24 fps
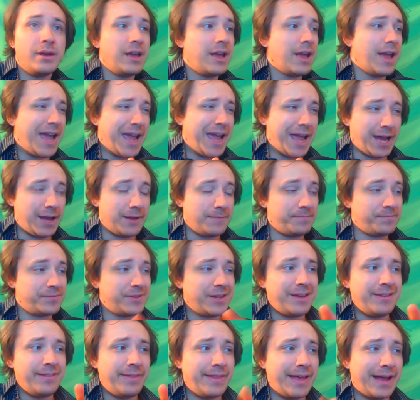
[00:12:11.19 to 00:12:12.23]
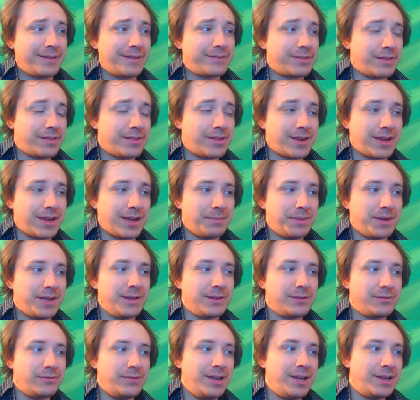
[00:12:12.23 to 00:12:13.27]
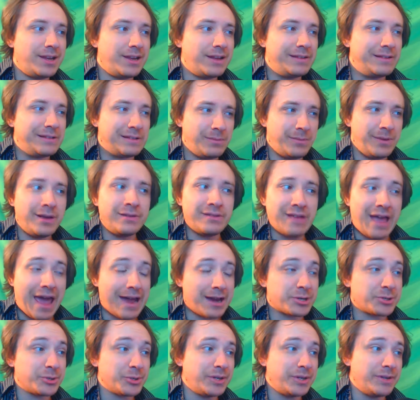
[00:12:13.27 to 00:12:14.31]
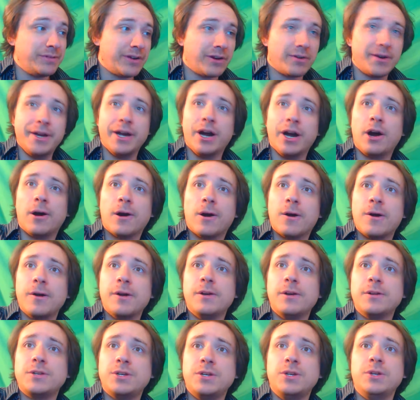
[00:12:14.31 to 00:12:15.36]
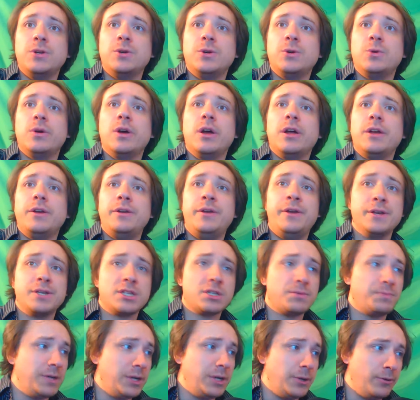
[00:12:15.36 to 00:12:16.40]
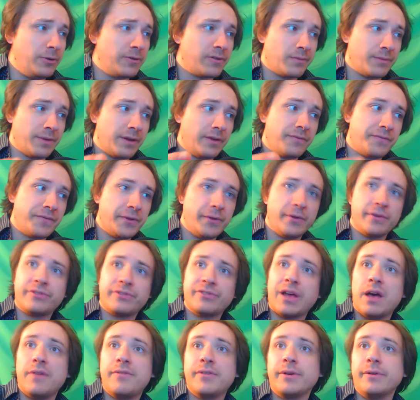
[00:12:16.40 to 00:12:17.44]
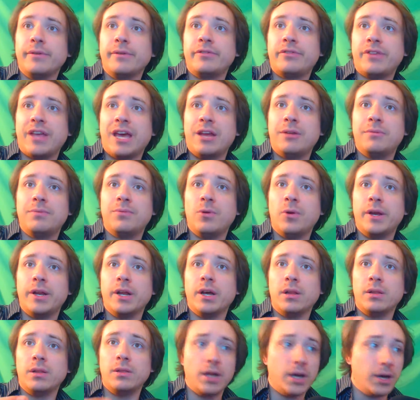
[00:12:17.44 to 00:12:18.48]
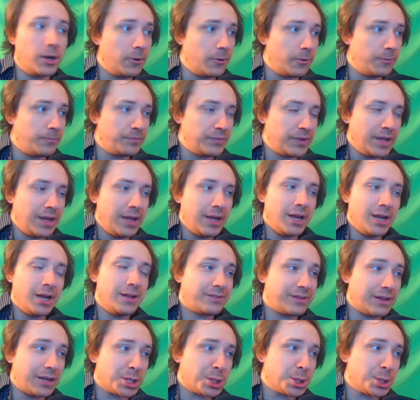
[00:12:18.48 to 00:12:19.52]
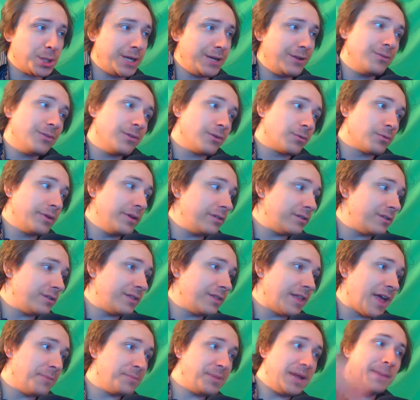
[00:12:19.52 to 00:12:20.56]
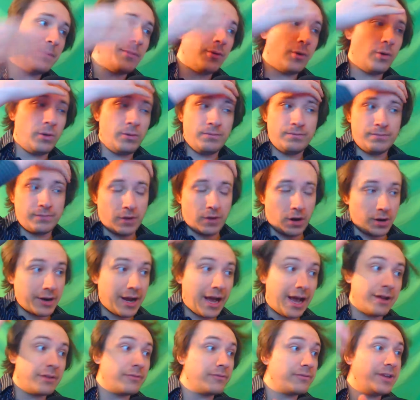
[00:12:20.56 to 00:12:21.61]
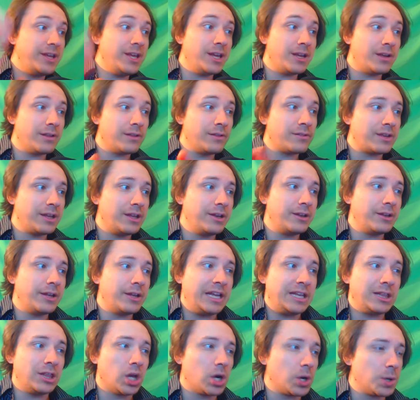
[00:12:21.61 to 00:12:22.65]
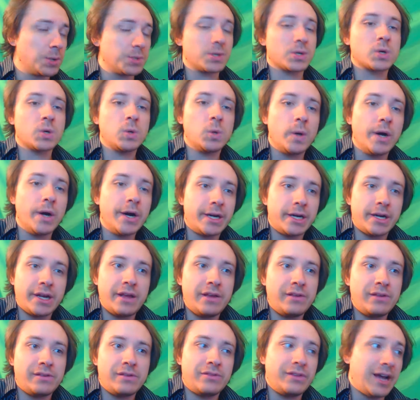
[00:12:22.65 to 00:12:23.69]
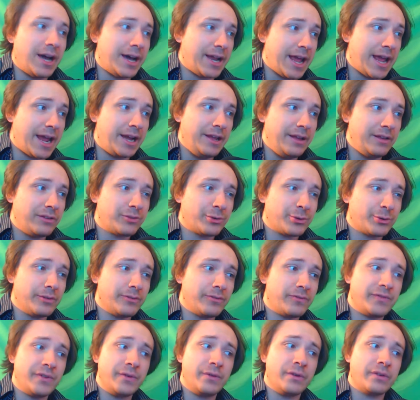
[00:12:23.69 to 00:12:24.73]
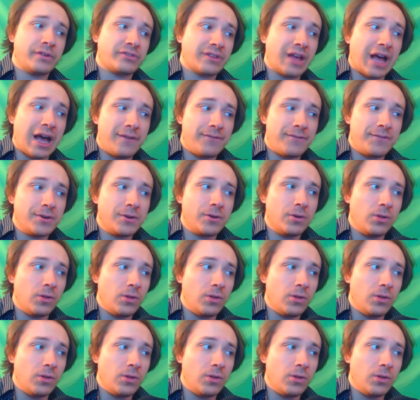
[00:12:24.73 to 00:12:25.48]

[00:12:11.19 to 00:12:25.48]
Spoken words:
And that's the thing, because veganism is actually very hard to dispute from a philosophical standpoint alone. Essentially, the reason that people are not vegans in larger quantities is not any sort of philosophical